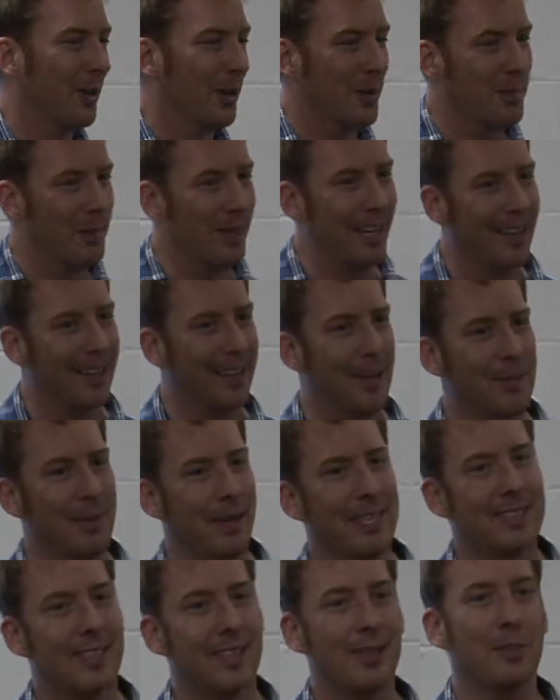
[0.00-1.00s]
their money that they
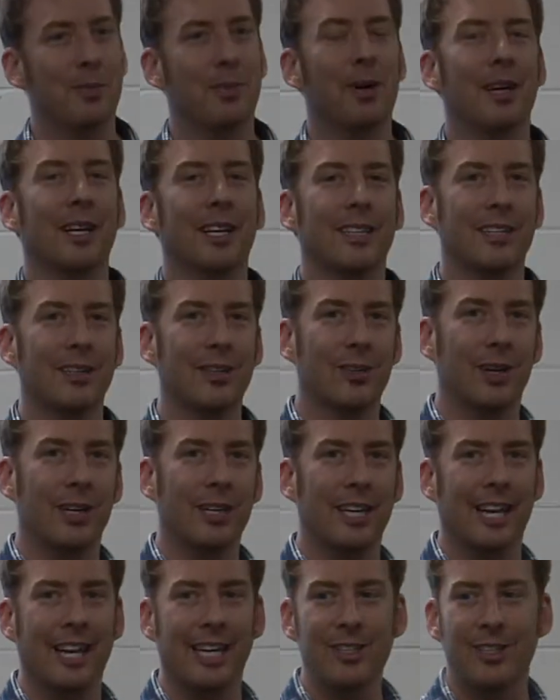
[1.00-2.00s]
made selling the product and tried
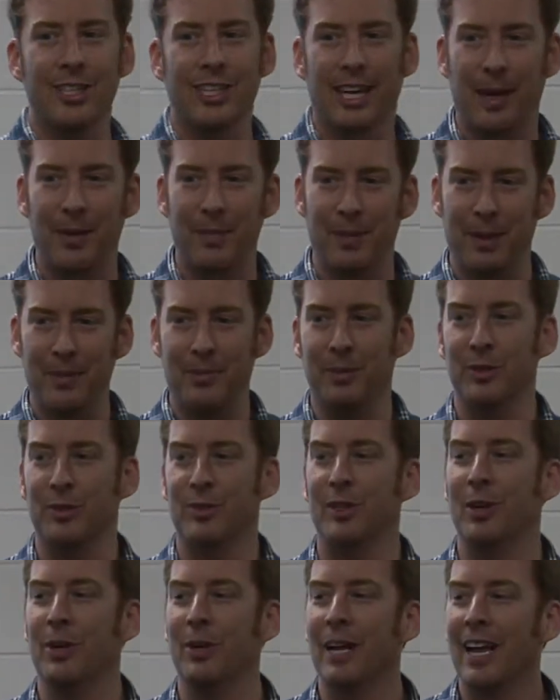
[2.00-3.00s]
to educate people.
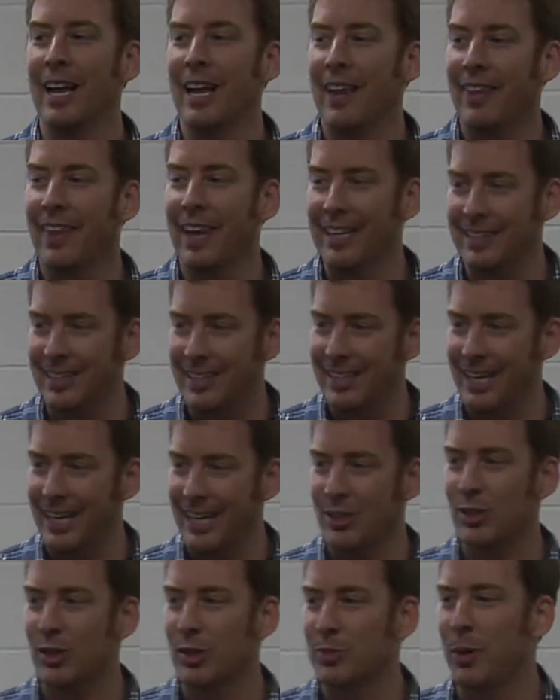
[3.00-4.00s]
So that's a
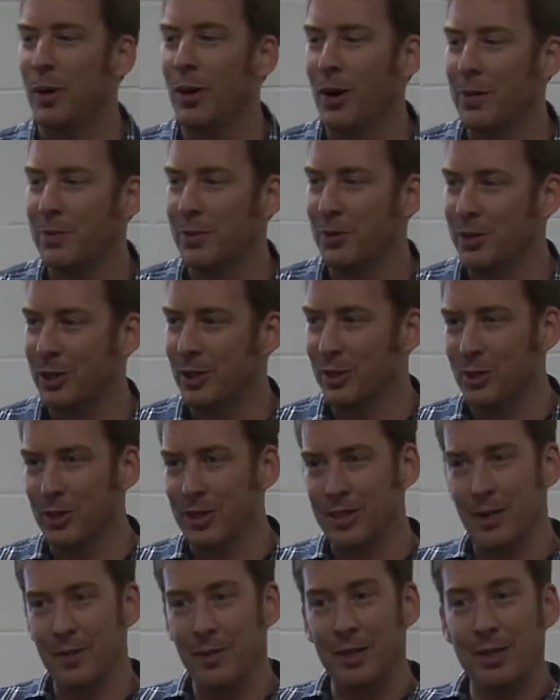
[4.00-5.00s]
dangerous part. But when you're doing
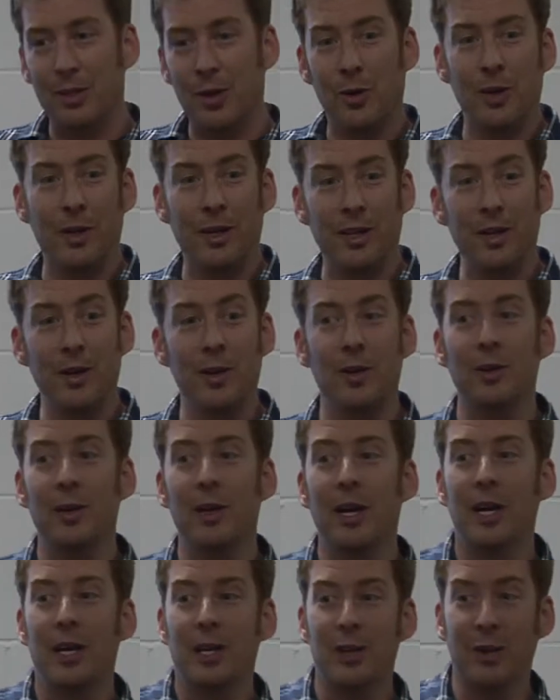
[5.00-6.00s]
something totally new,
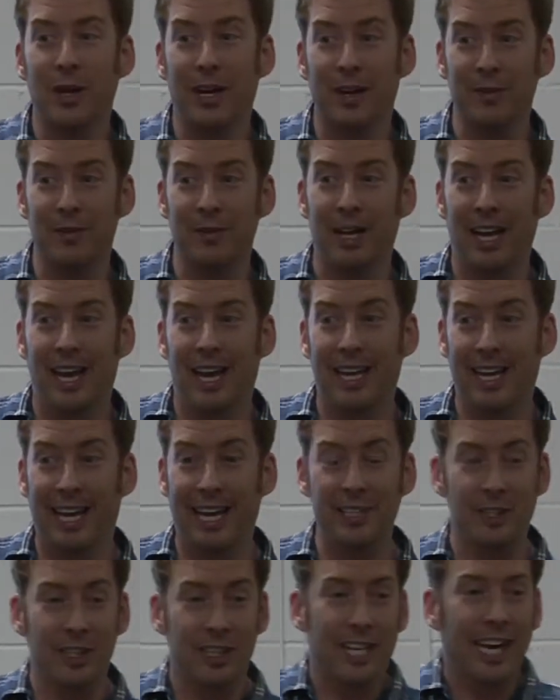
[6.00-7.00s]
you have an
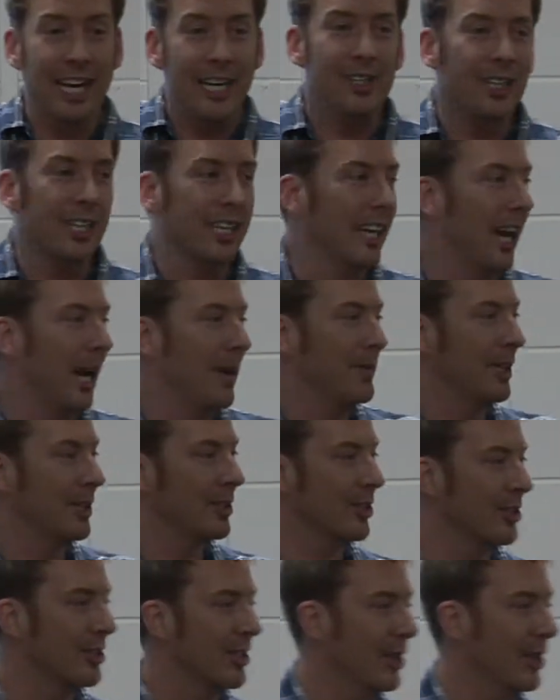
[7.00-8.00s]
education gap, not just